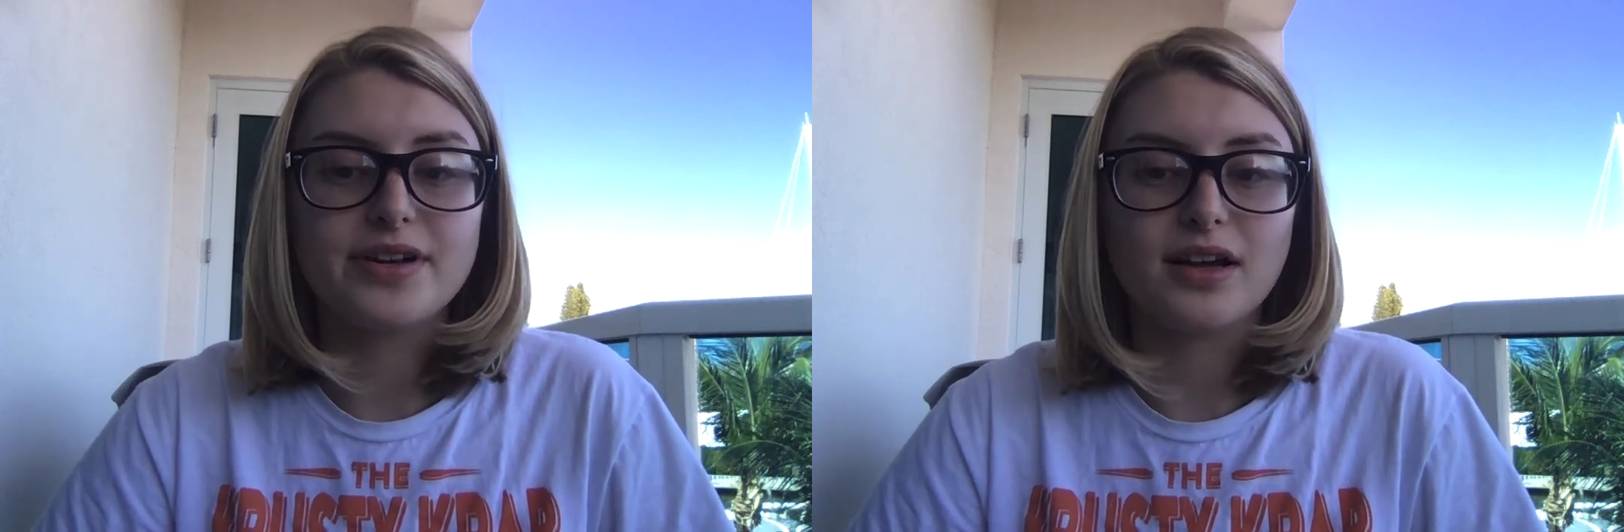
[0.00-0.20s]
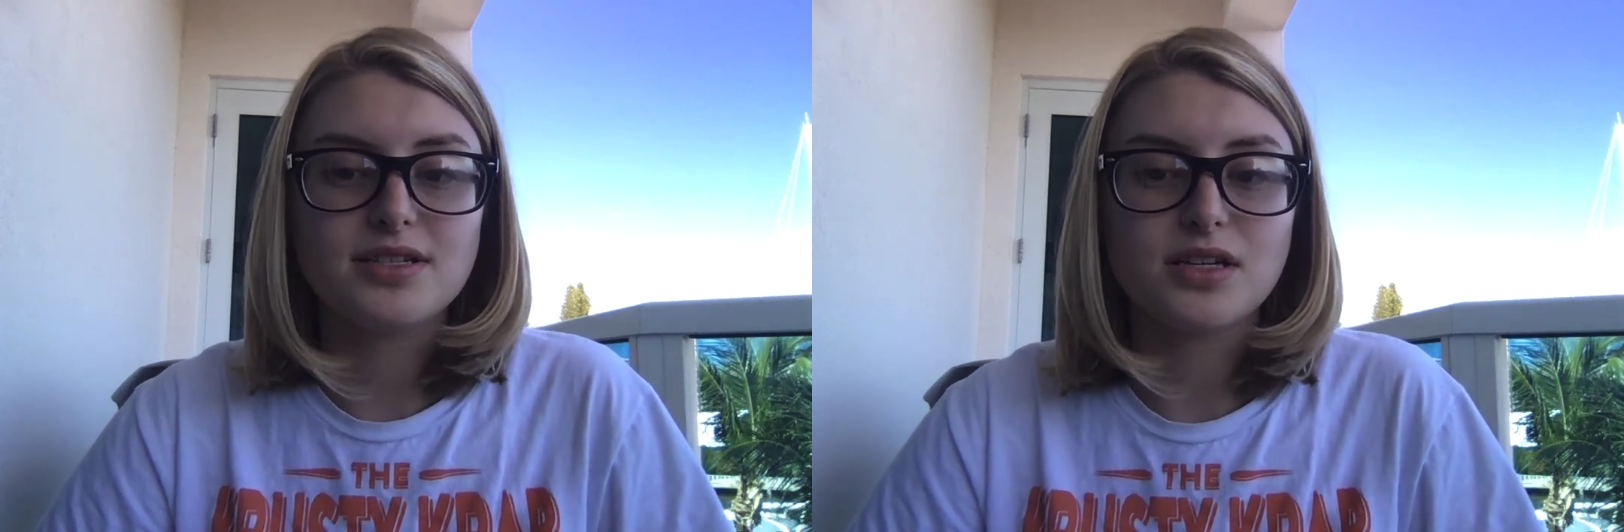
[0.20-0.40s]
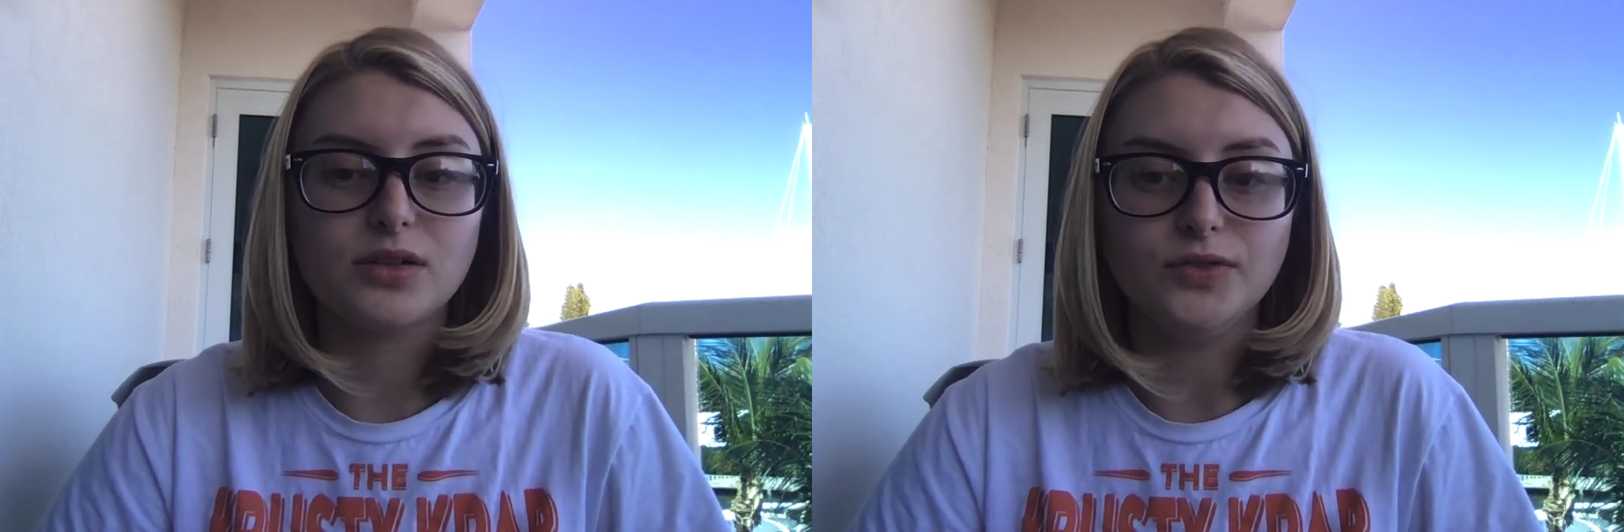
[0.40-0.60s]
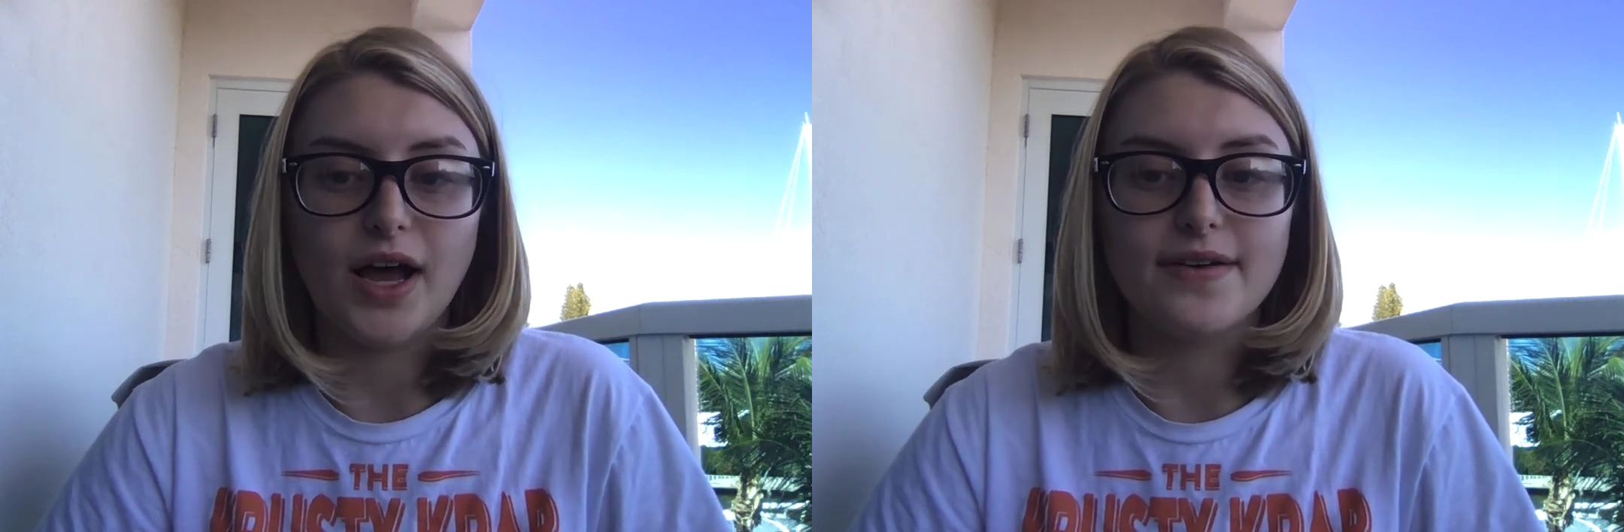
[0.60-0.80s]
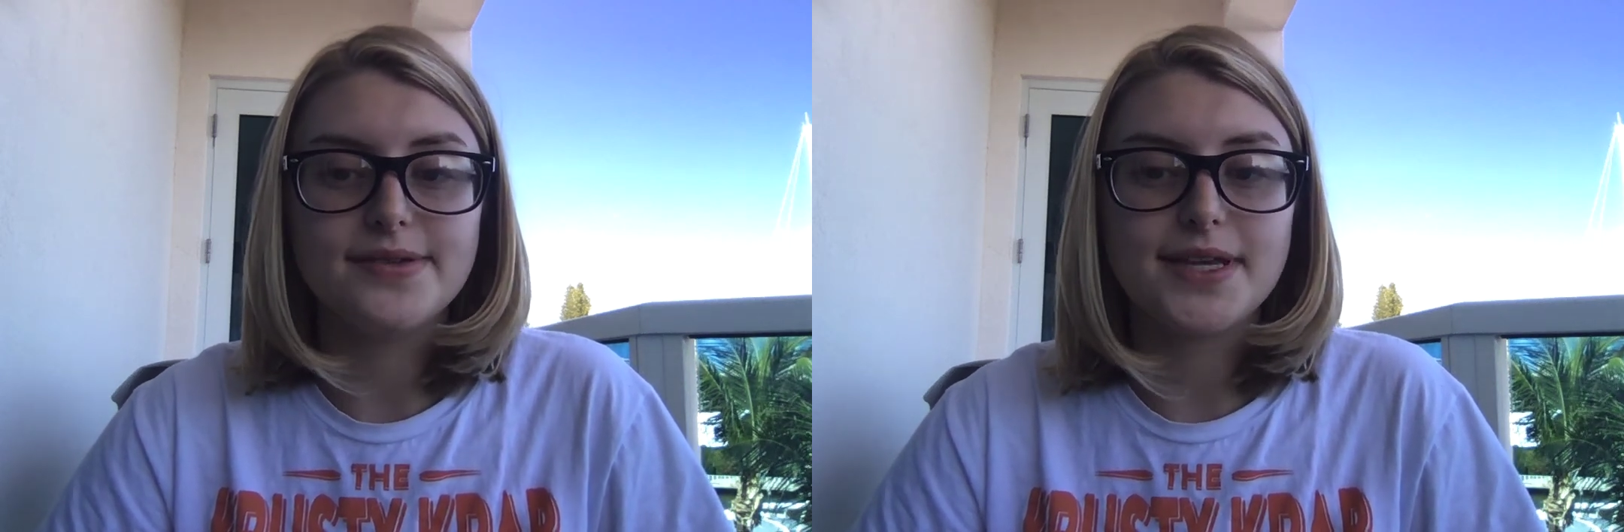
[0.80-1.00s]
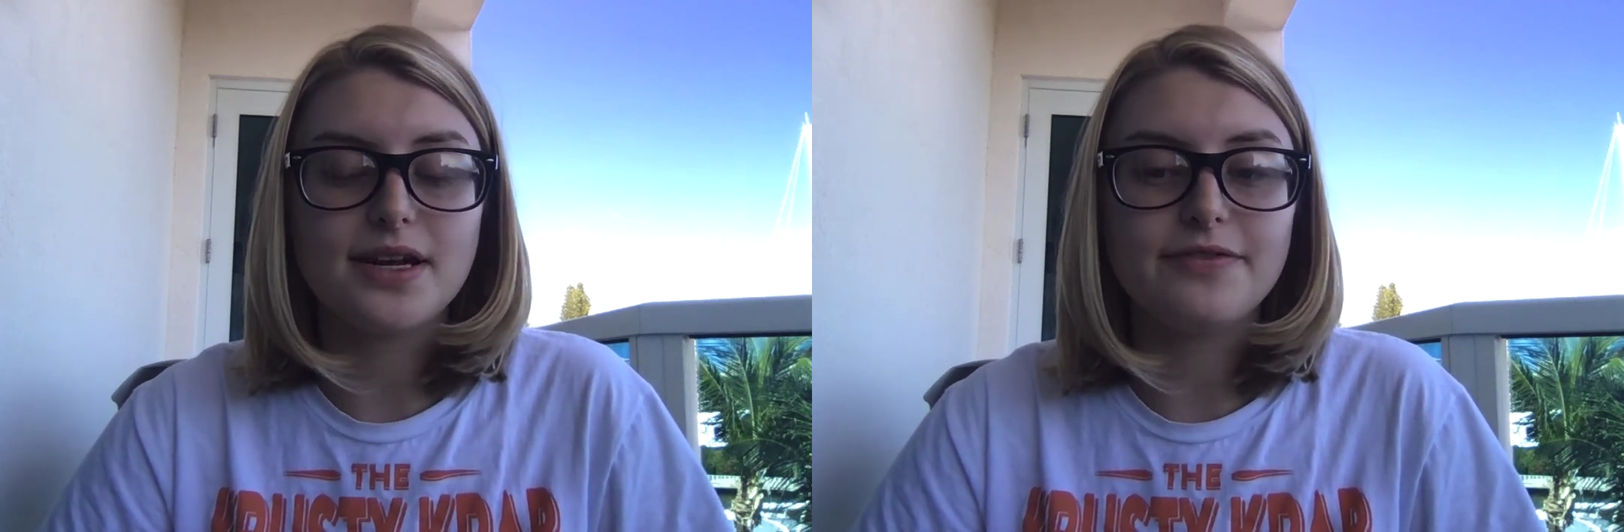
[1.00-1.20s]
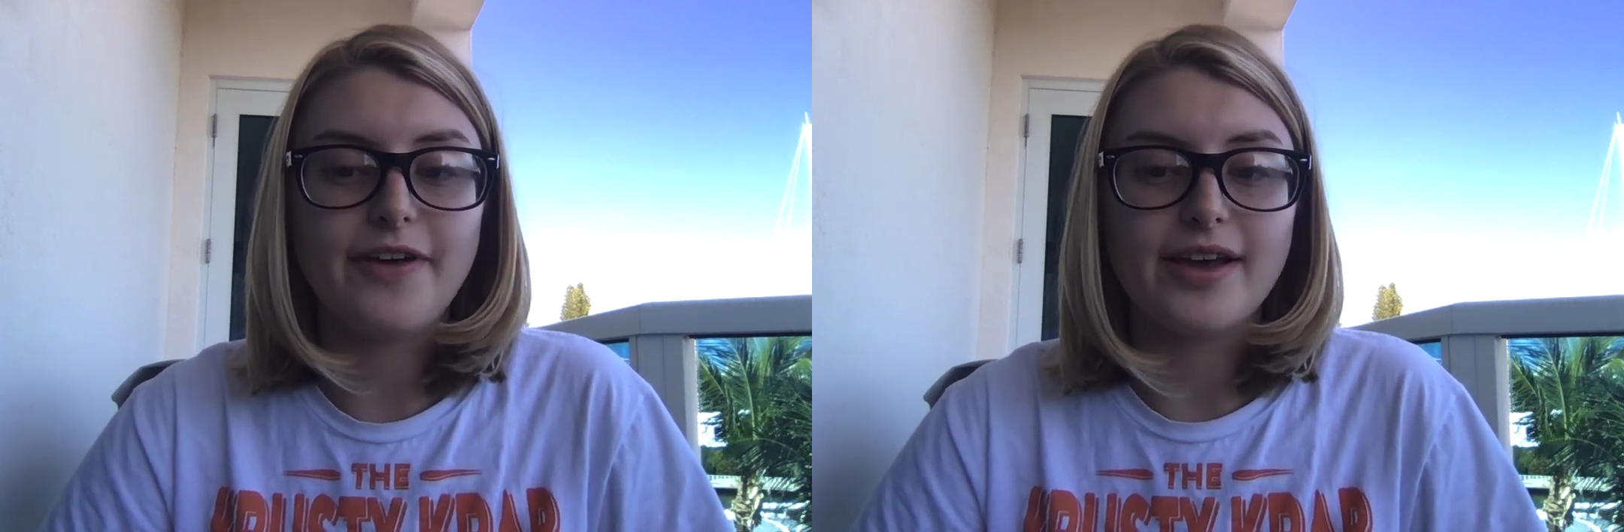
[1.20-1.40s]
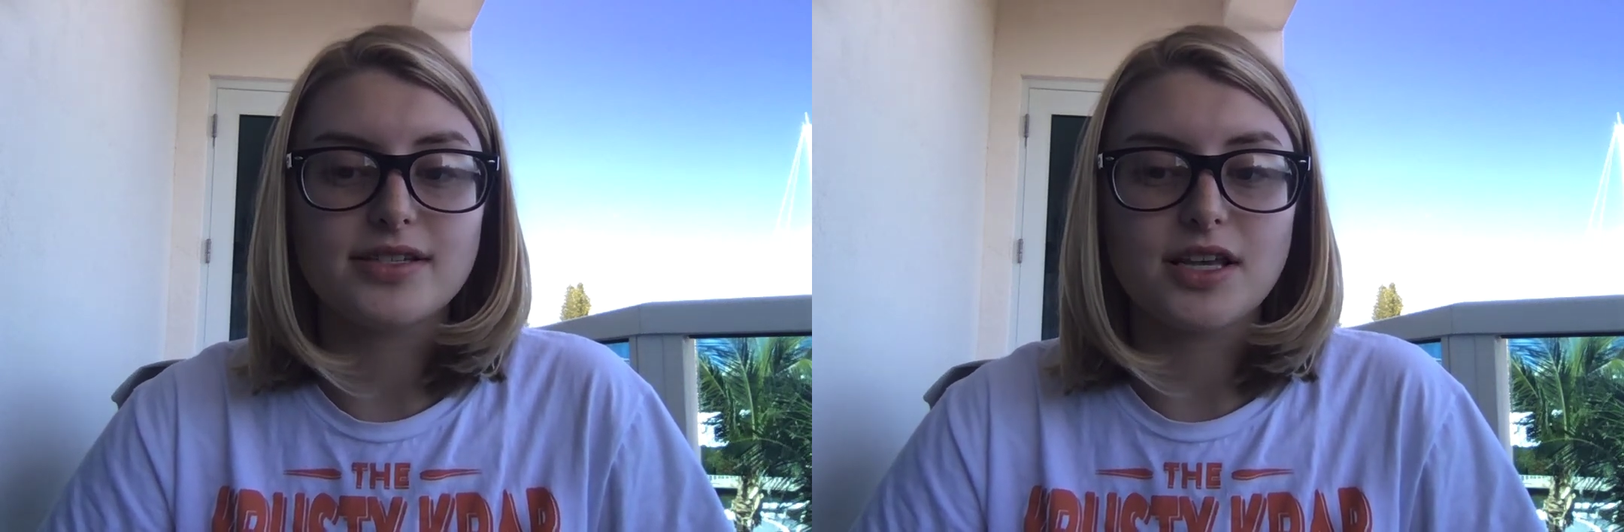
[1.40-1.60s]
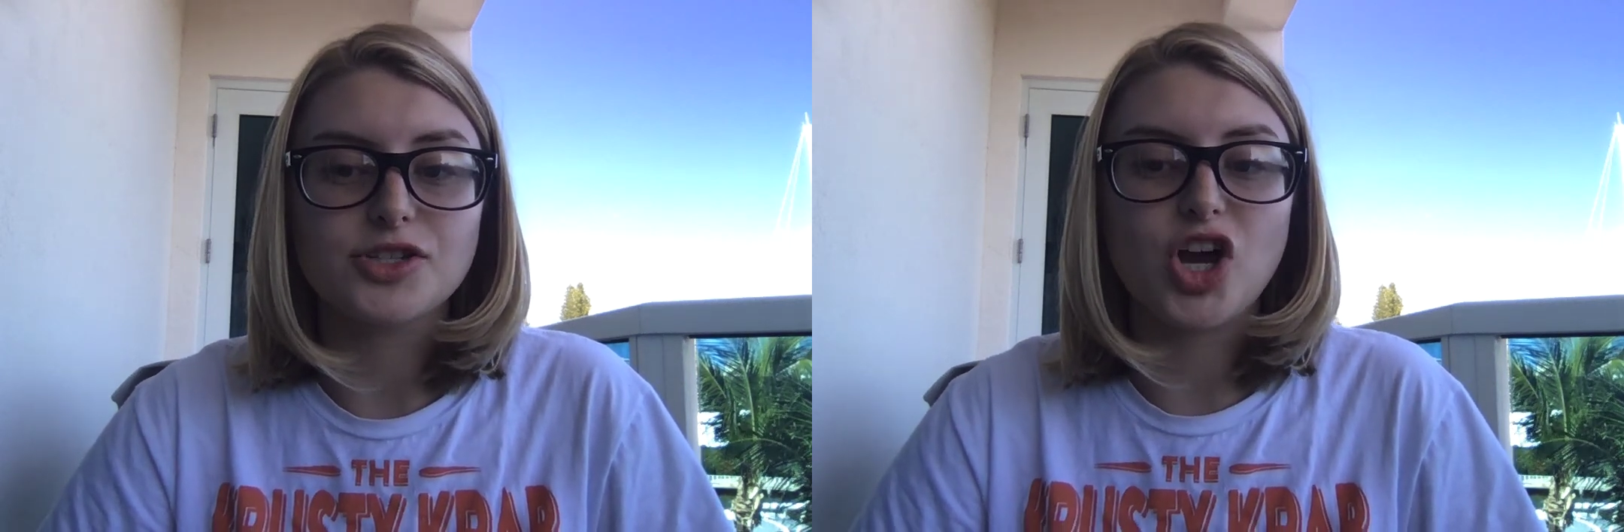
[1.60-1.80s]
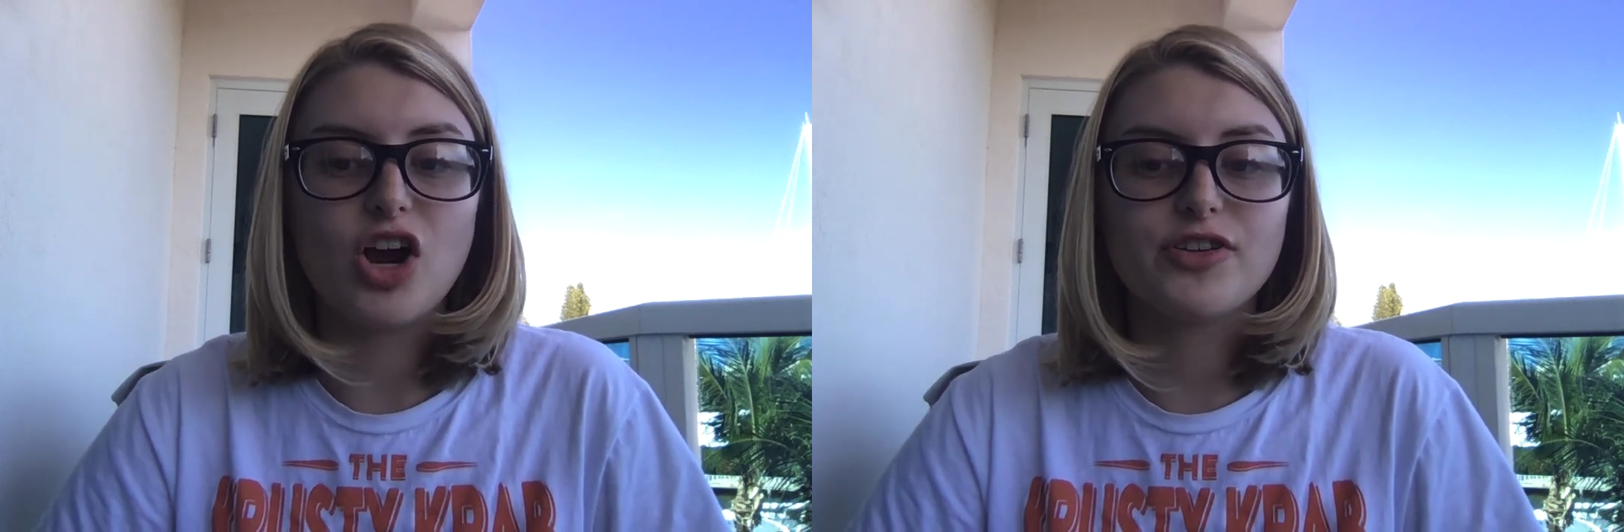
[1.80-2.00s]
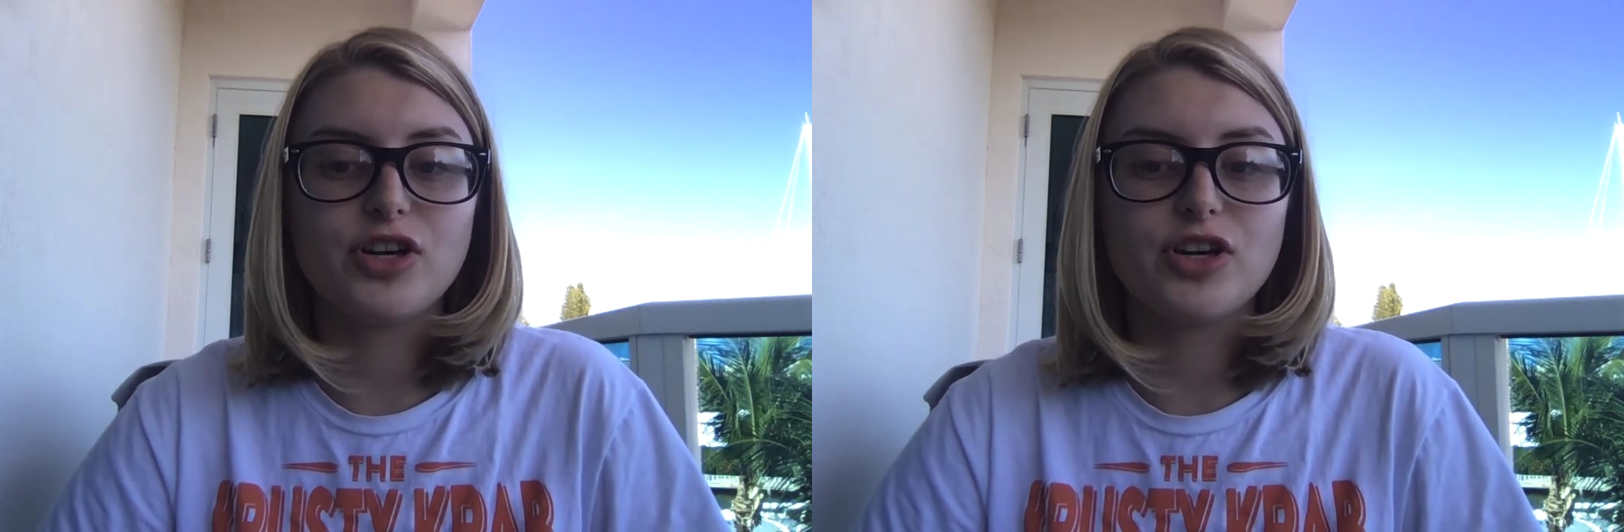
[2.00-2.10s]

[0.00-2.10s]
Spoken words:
1905 Santa Fe/Harvey